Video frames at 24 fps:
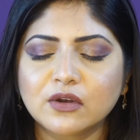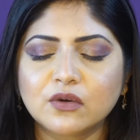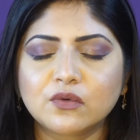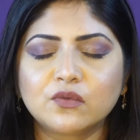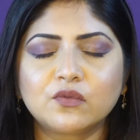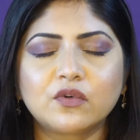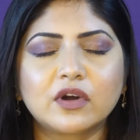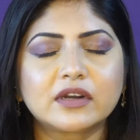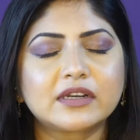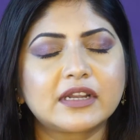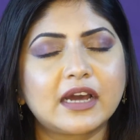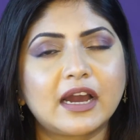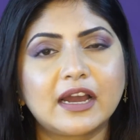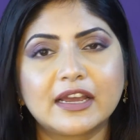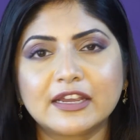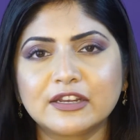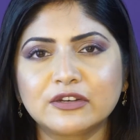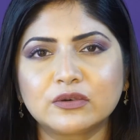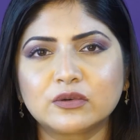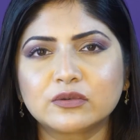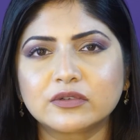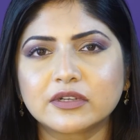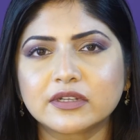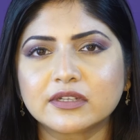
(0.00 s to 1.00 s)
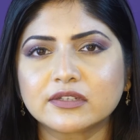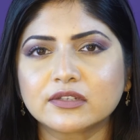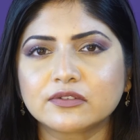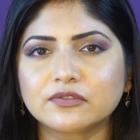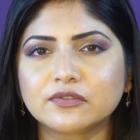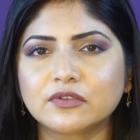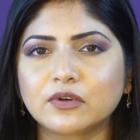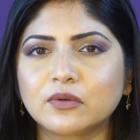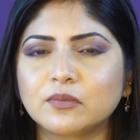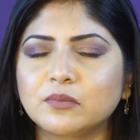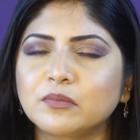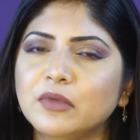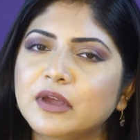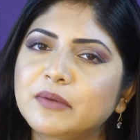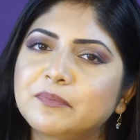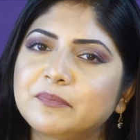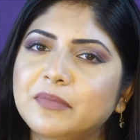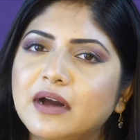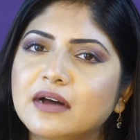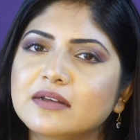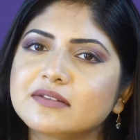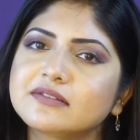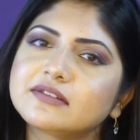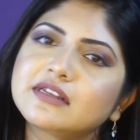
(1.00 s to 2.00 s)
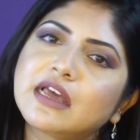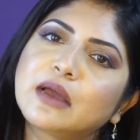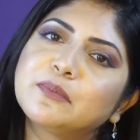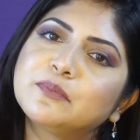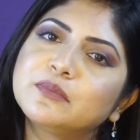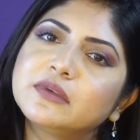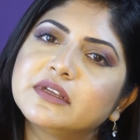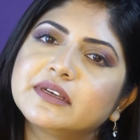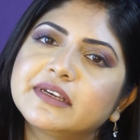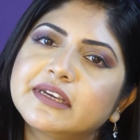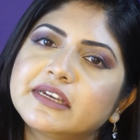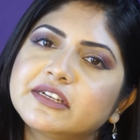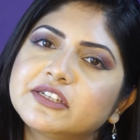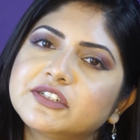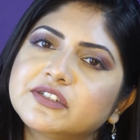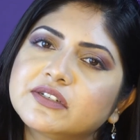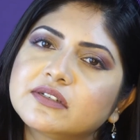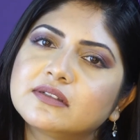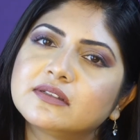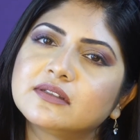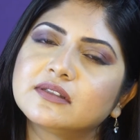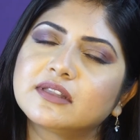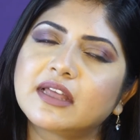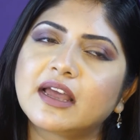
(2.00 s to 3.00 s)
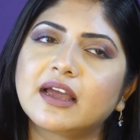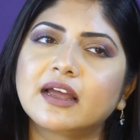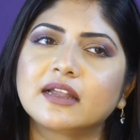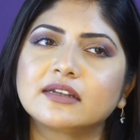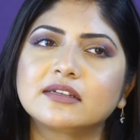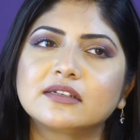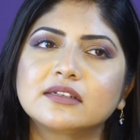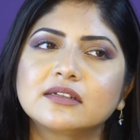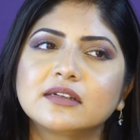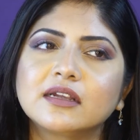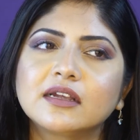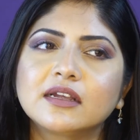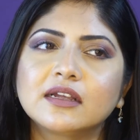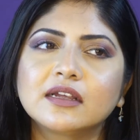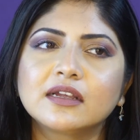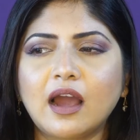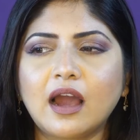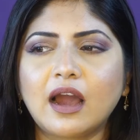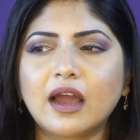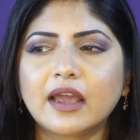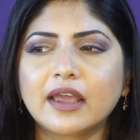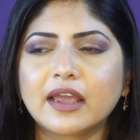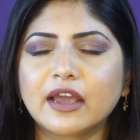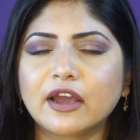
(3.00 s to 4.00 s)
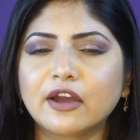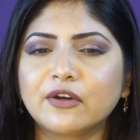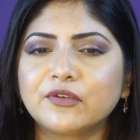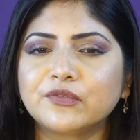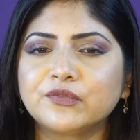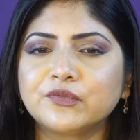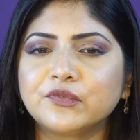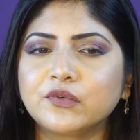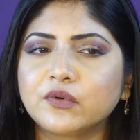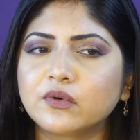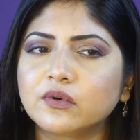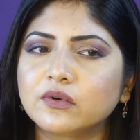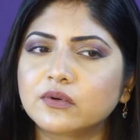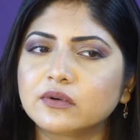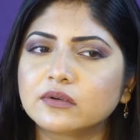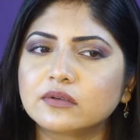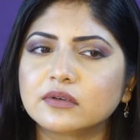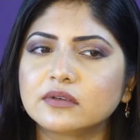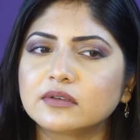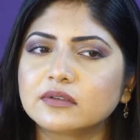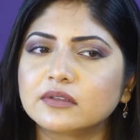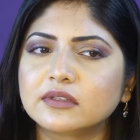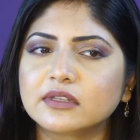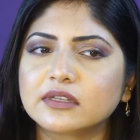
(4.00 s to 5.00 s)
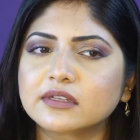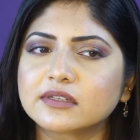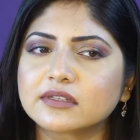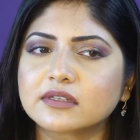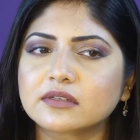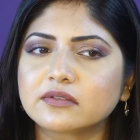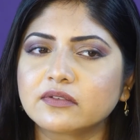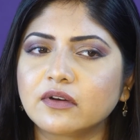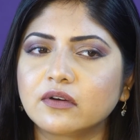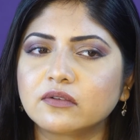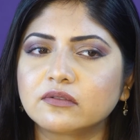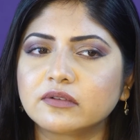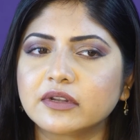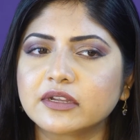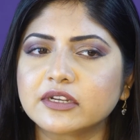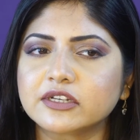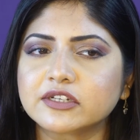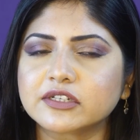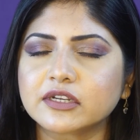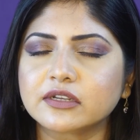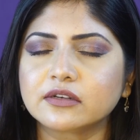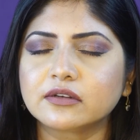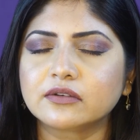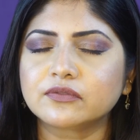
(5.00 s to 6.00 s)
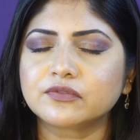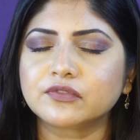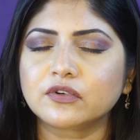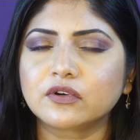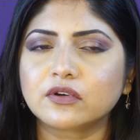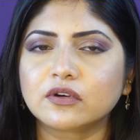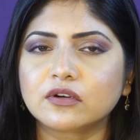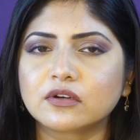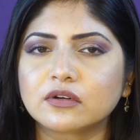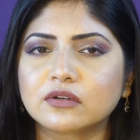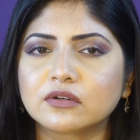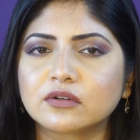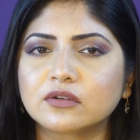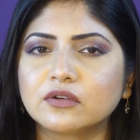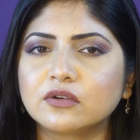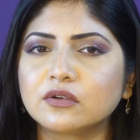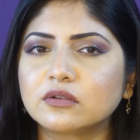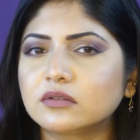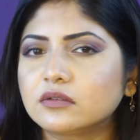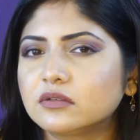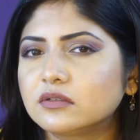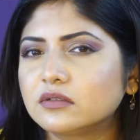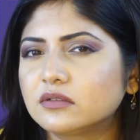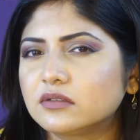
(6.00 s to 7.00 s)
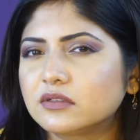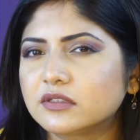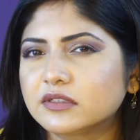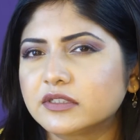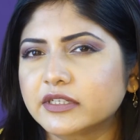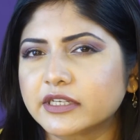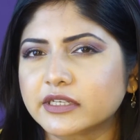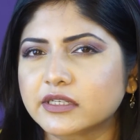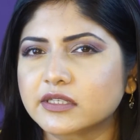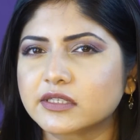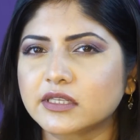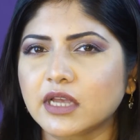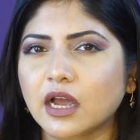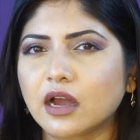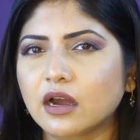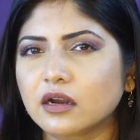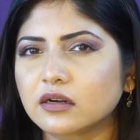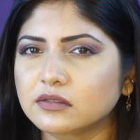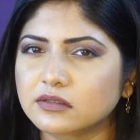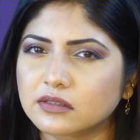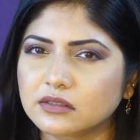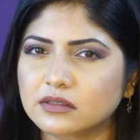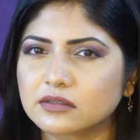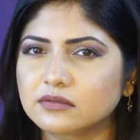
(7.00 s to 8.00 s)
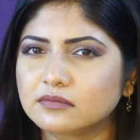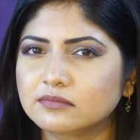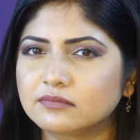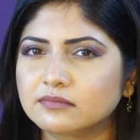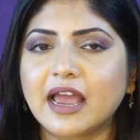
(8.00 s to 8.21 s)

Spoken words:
what I noticed from my past application that I have worn this foundation for good 6 hours,